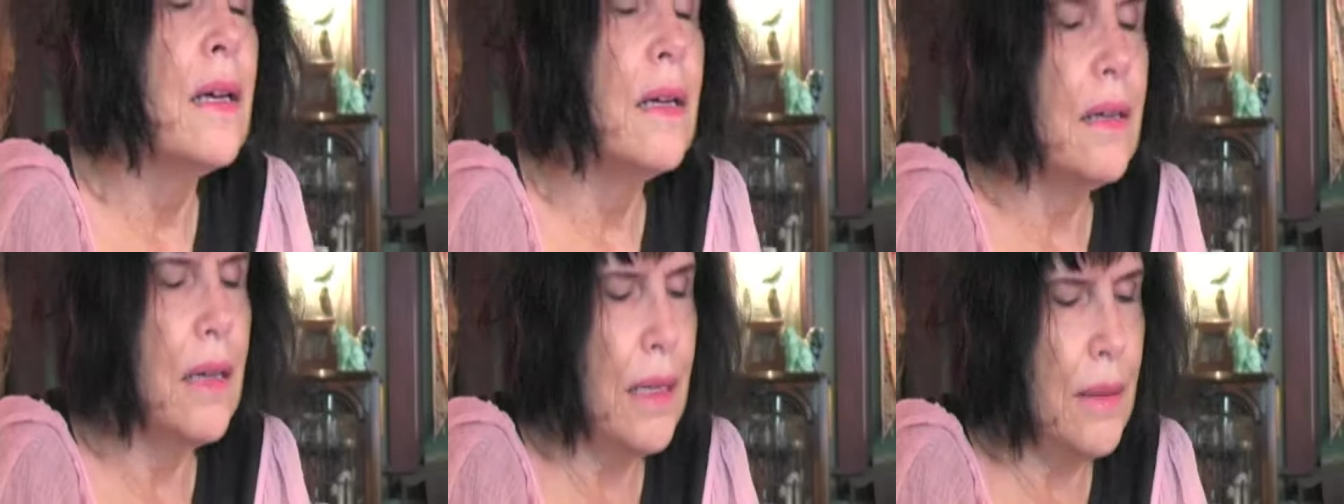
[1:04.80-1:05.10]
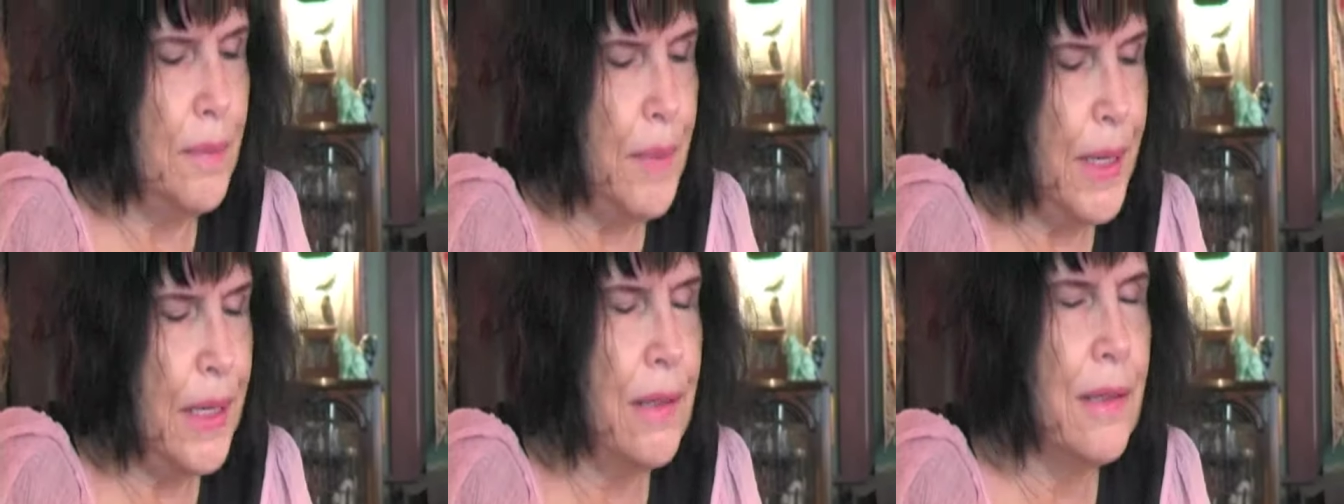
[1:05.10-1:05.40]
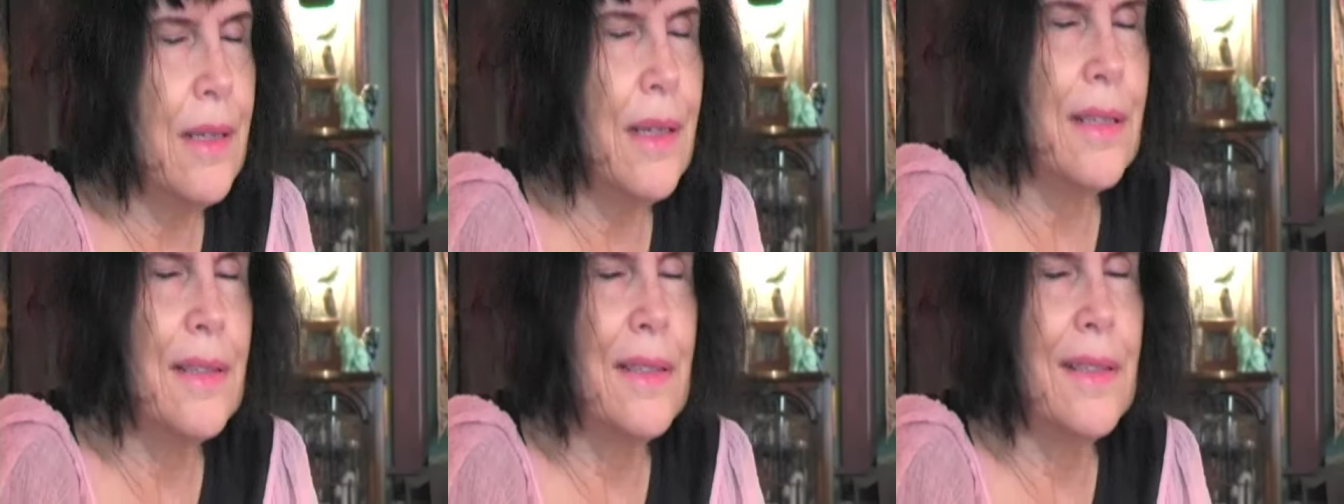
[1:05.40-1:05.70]
Oh, I better
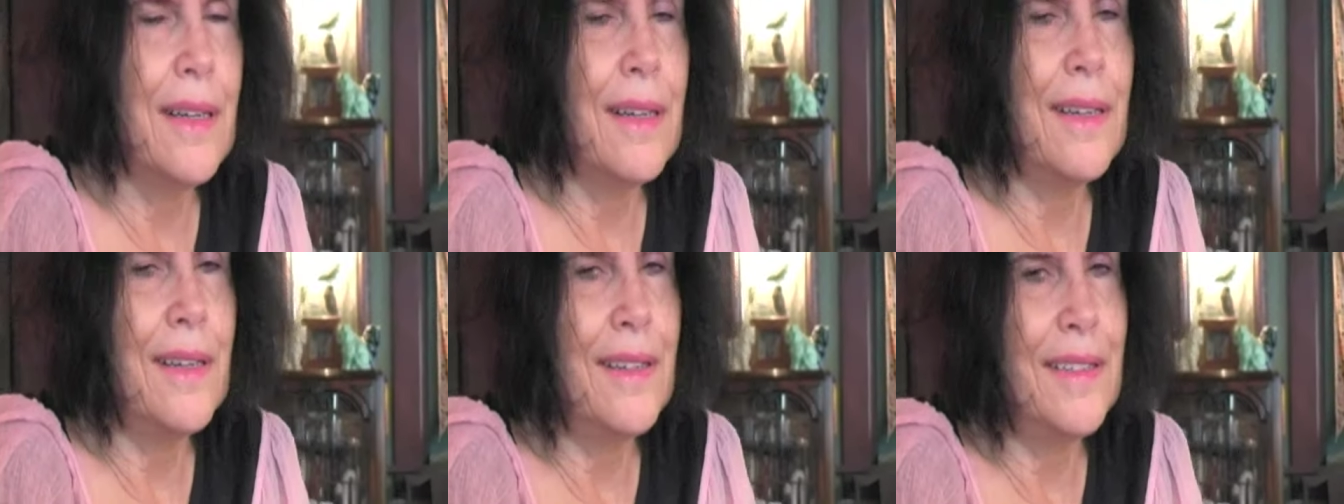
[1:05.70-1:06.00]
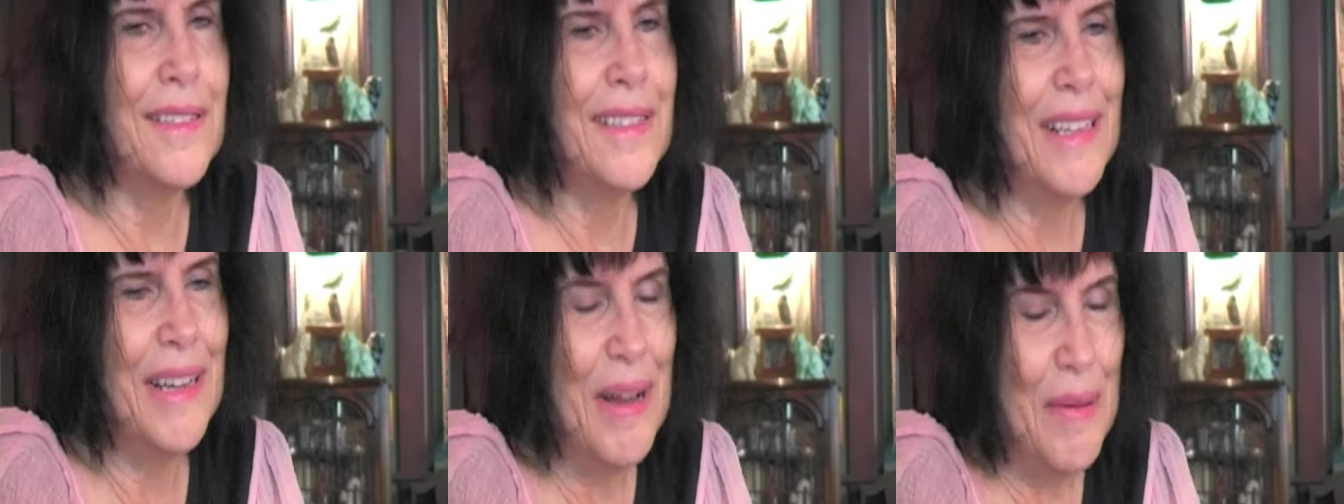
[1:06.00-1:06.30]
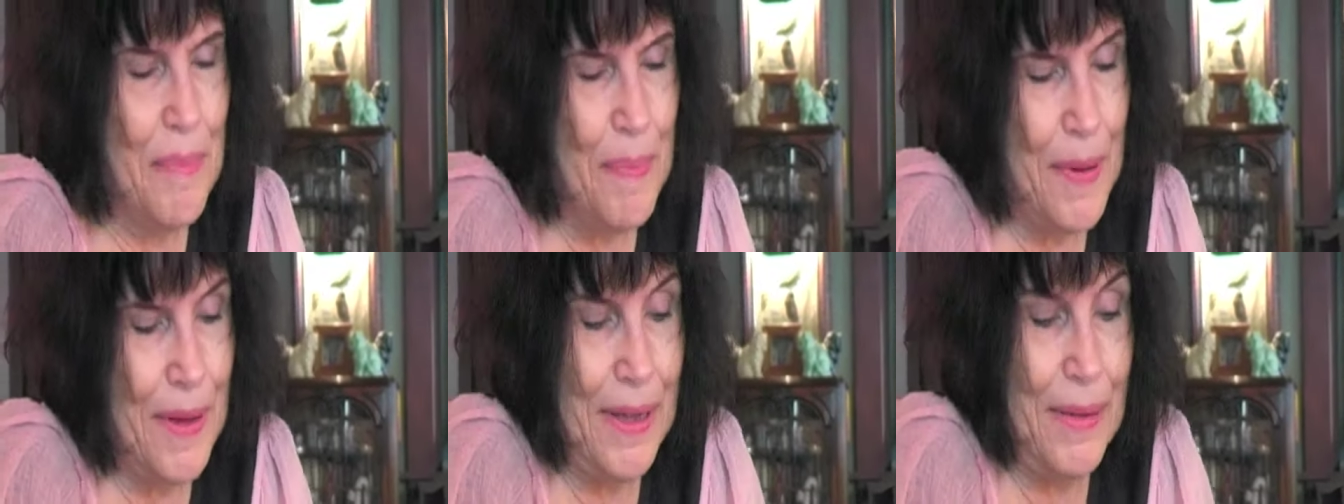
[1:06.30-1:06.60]
get dolled
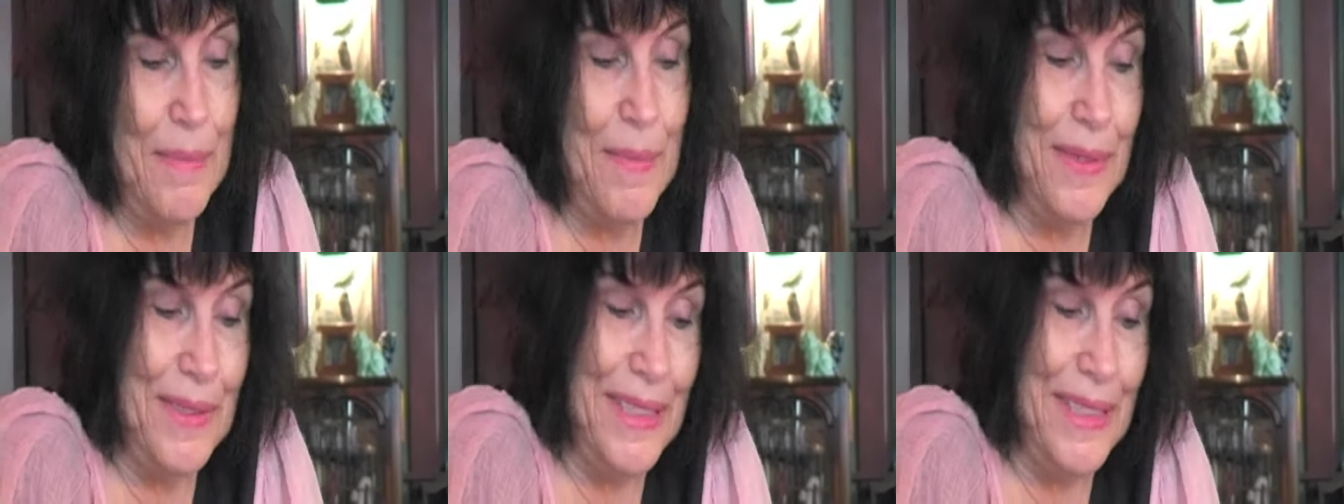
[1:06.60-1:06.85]
up. I'm,